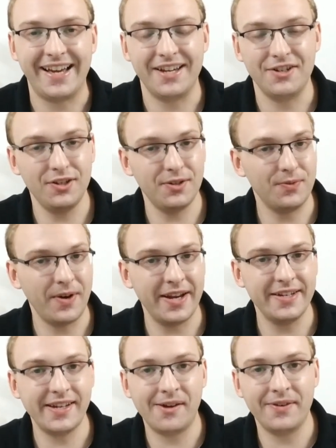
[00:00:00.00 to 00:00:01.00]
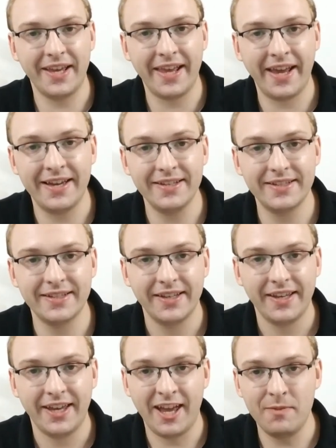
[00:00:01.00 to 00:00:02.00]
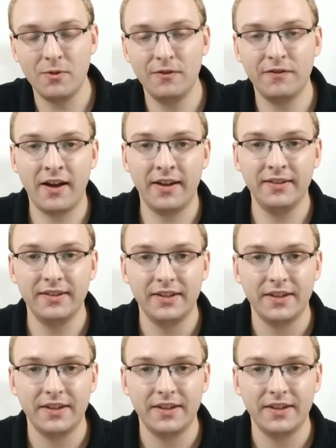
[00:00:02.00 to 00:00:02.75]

just write down a guess and move on,